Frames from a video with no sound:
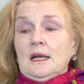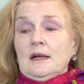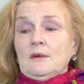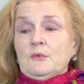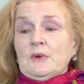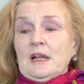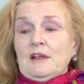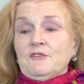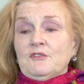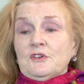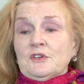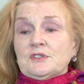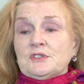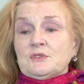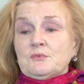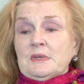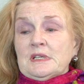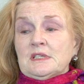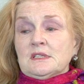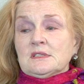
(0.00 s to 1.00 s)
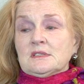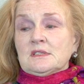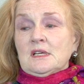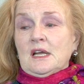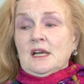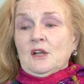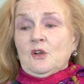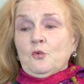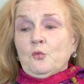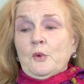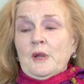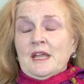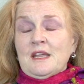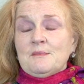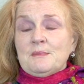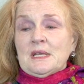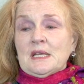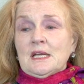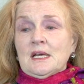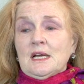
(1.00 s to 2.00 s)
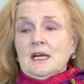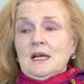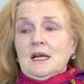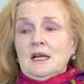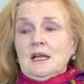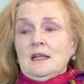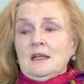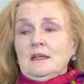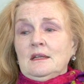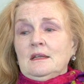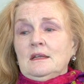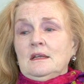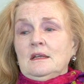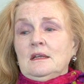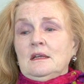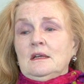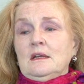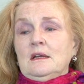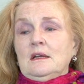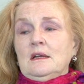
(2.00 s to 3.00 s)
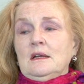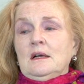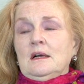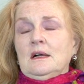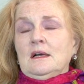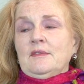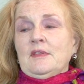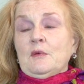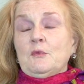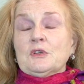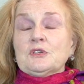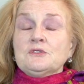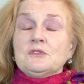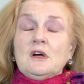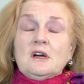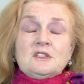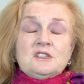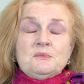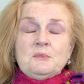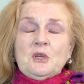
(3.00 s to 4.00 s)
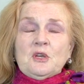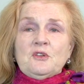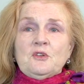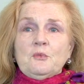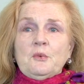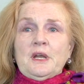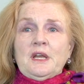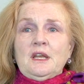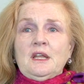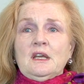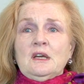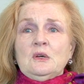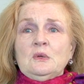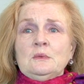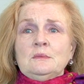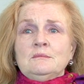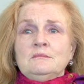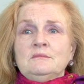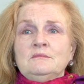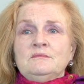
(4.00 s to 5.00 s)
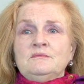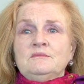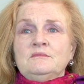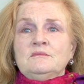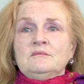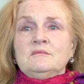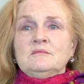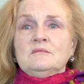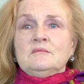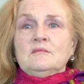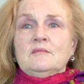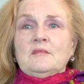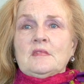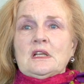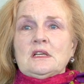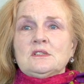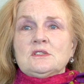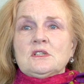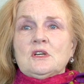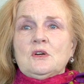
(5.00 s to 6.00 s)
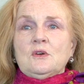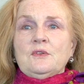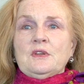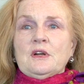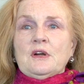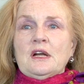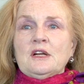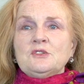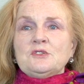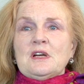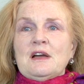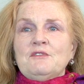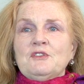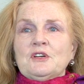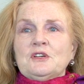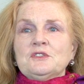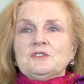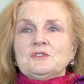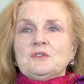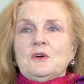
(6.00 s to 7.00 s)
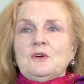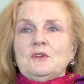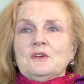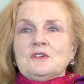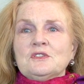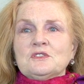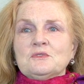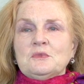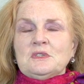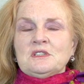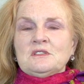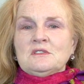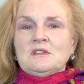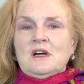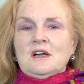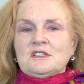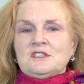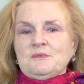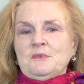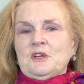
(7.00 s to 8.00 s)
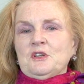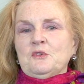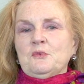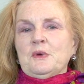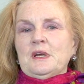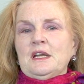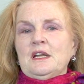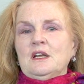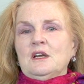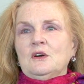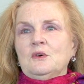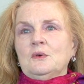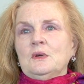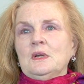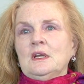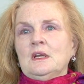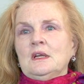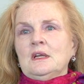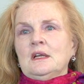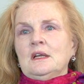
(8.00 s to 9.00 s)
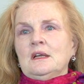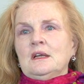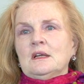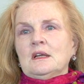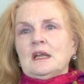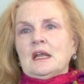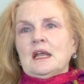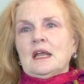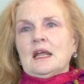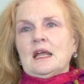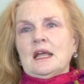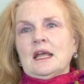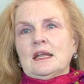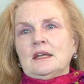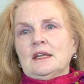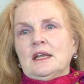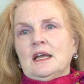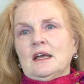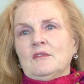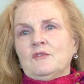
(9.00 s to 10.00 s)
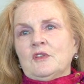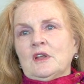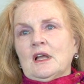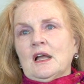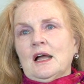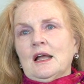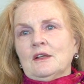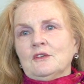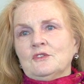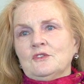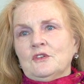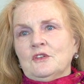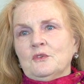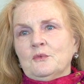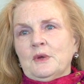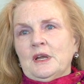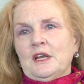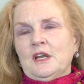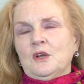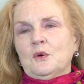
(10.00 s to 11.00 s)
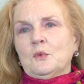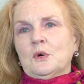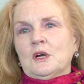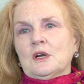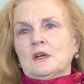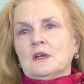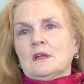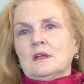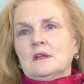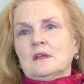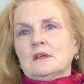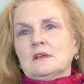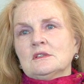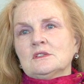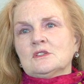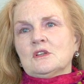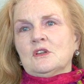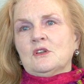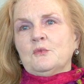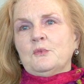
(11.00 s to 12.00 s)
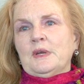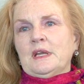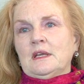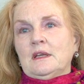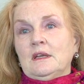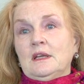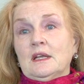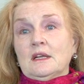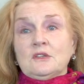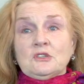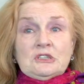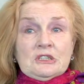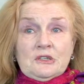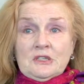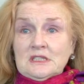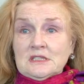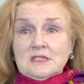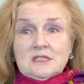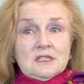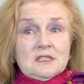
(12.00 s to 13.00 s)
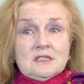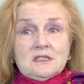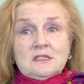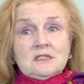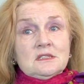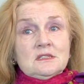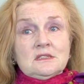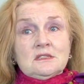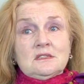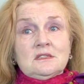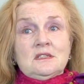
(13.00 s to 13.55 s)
When I first went to Saudi Arabia, they wouldn't talk to me on the radio. So their air traffic controllers wouldn't talk to me on the radio. I had to have the guys do the radio work so that we could get clearances.